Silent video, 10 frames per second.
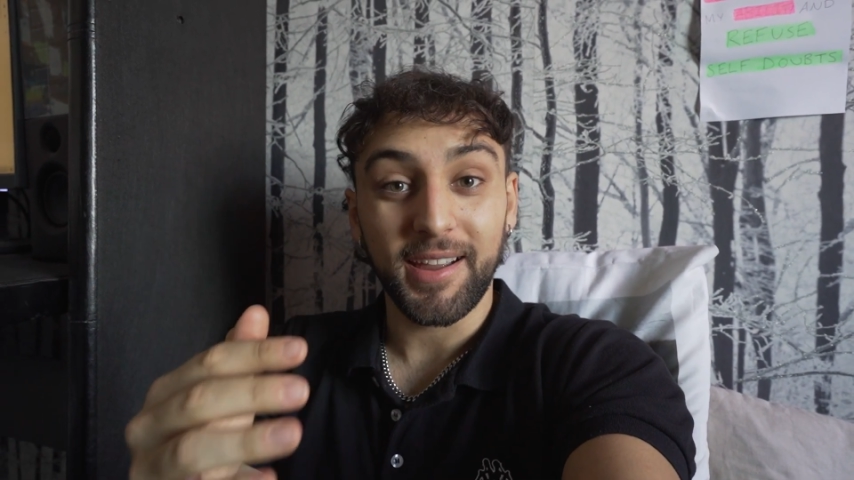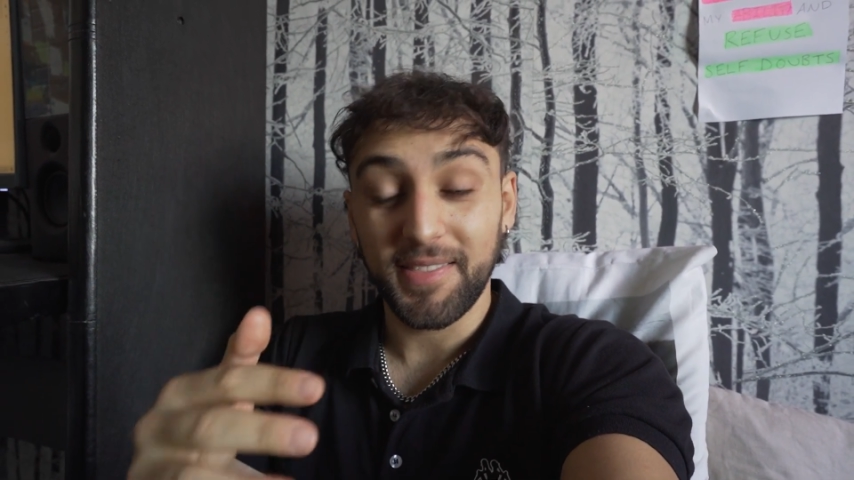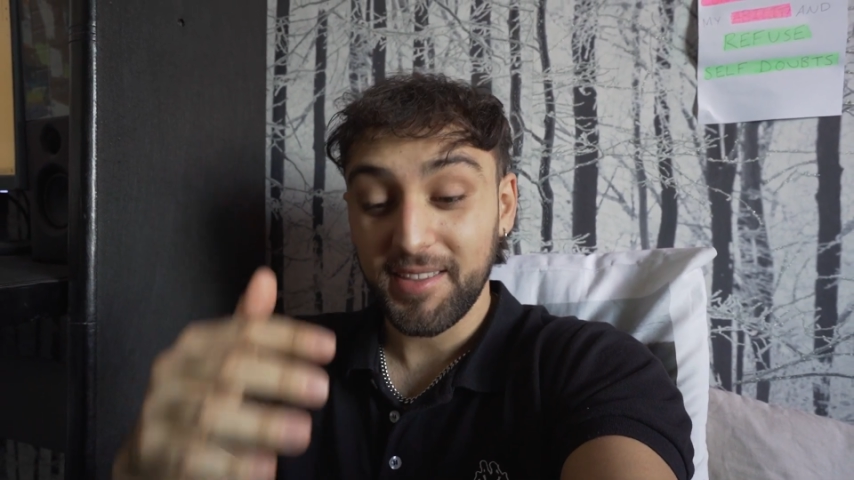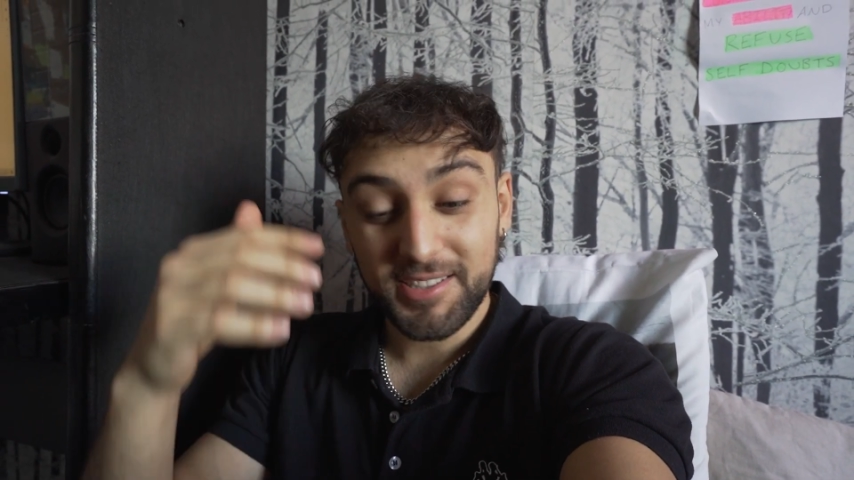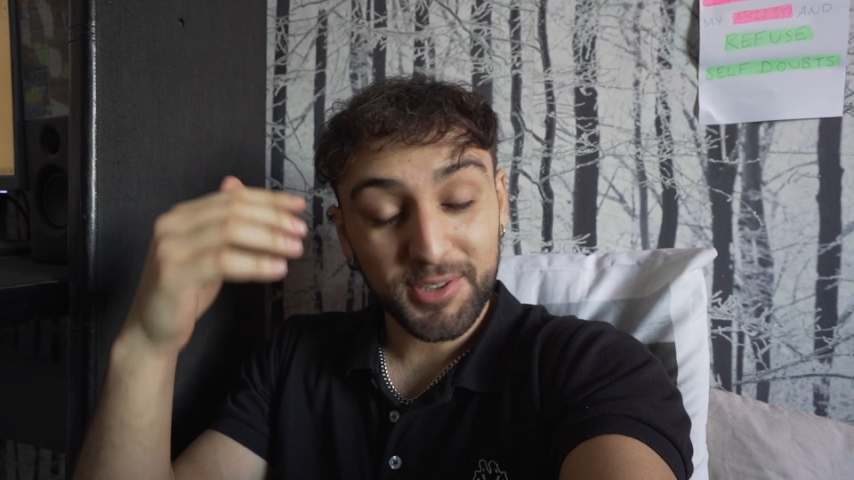
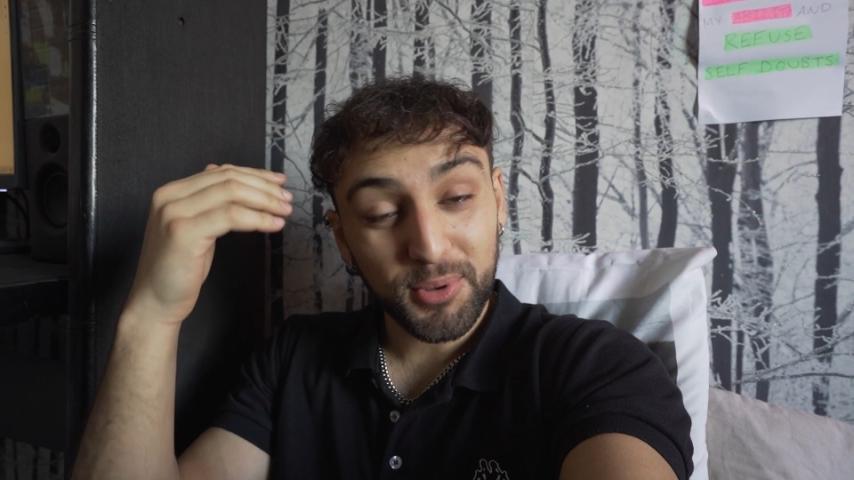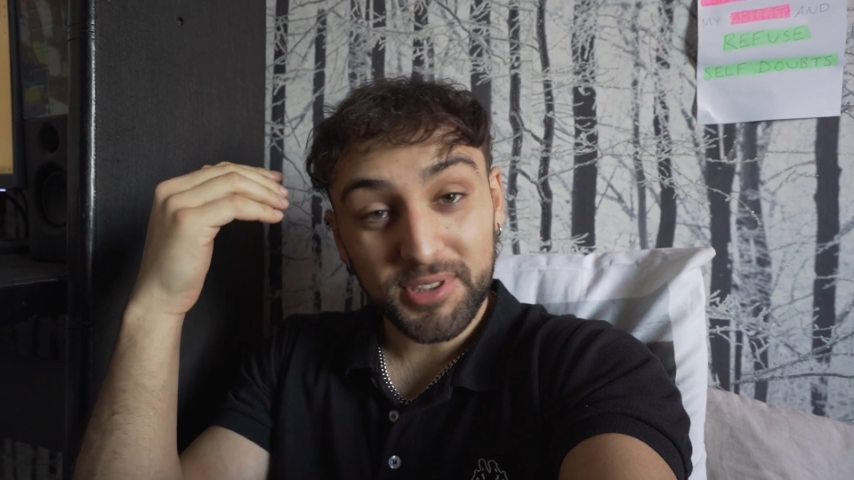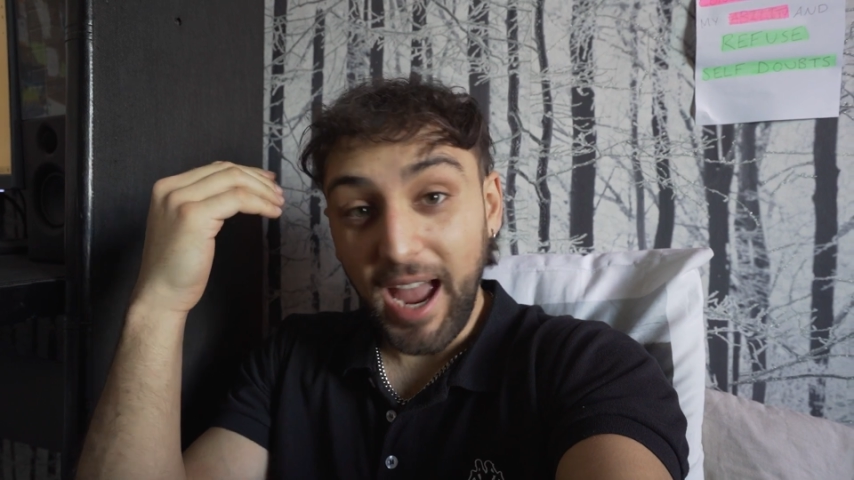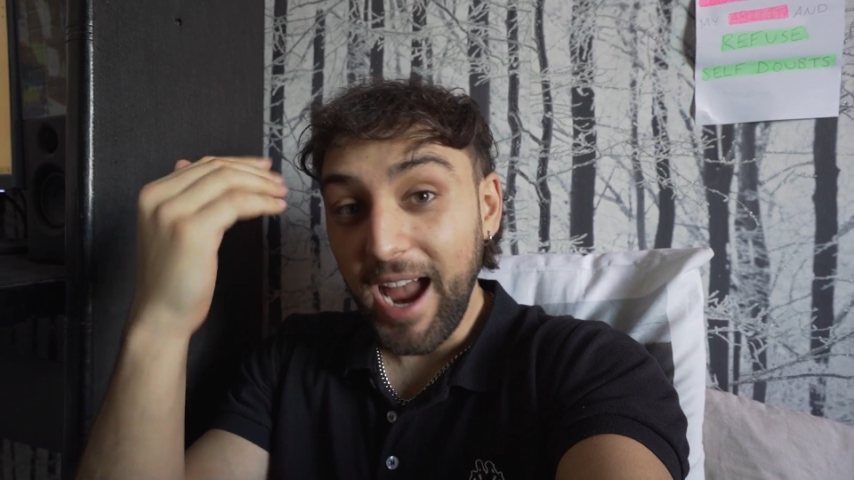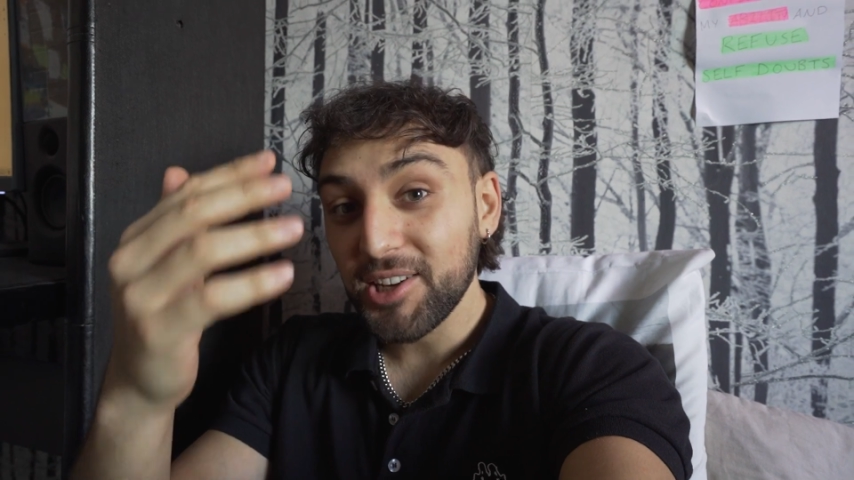and this is
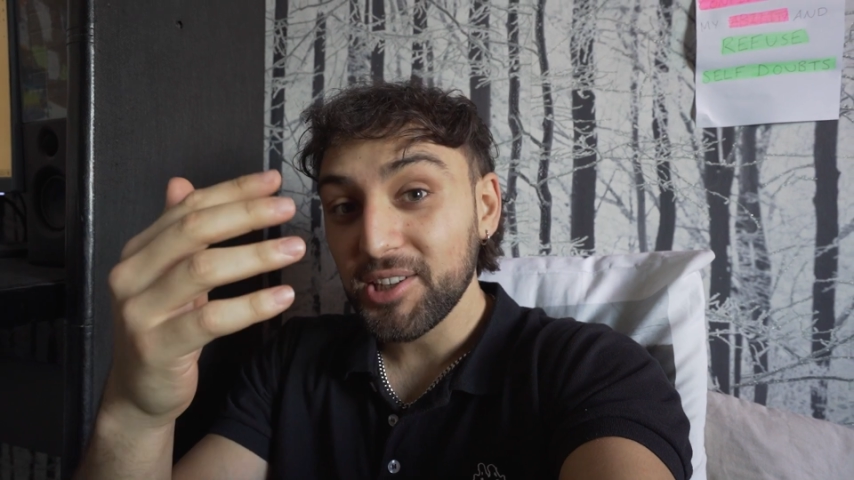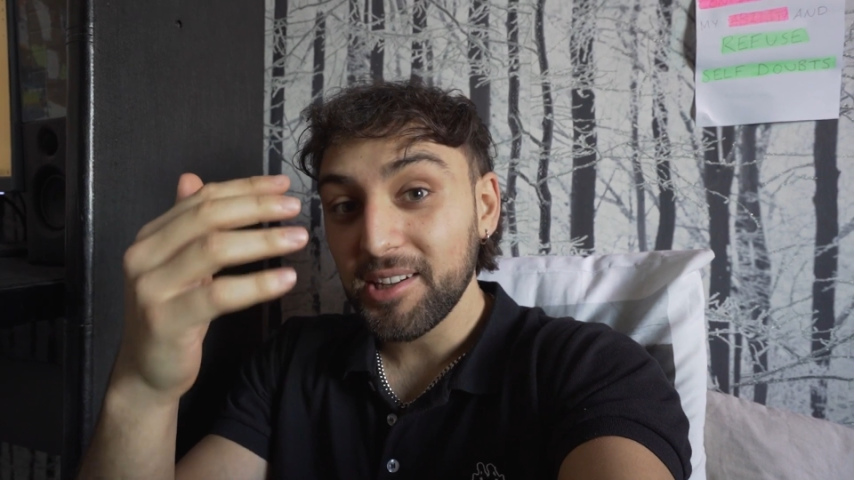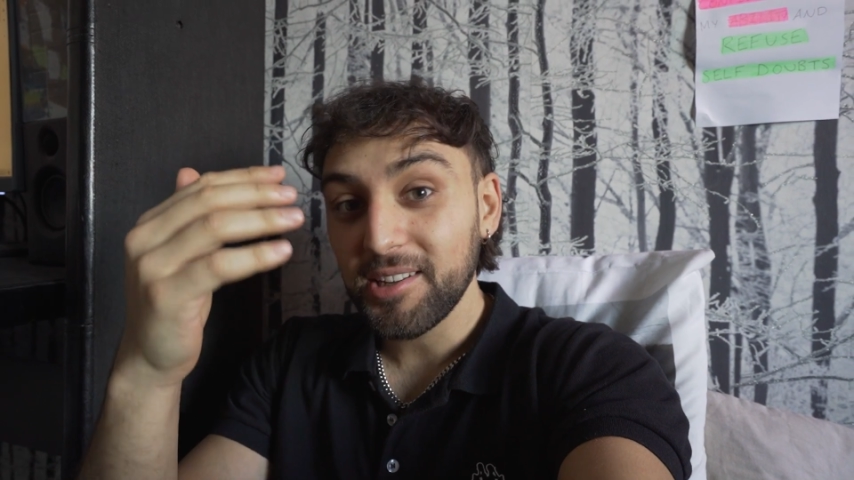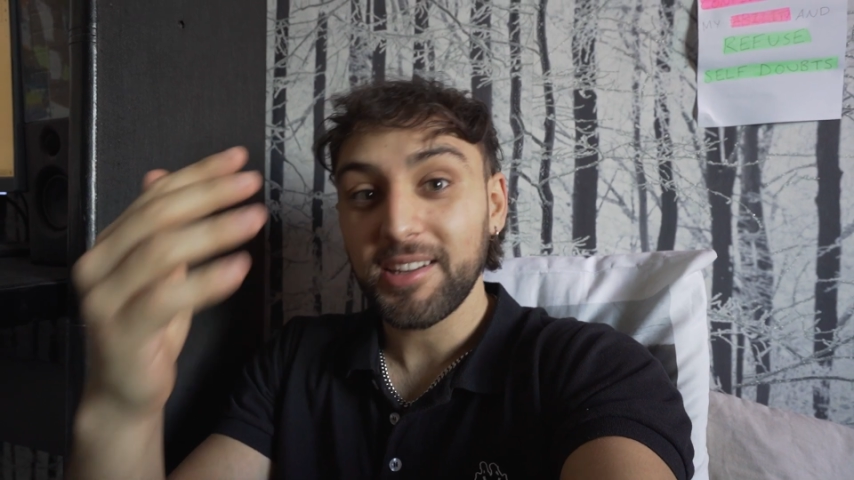what's actually going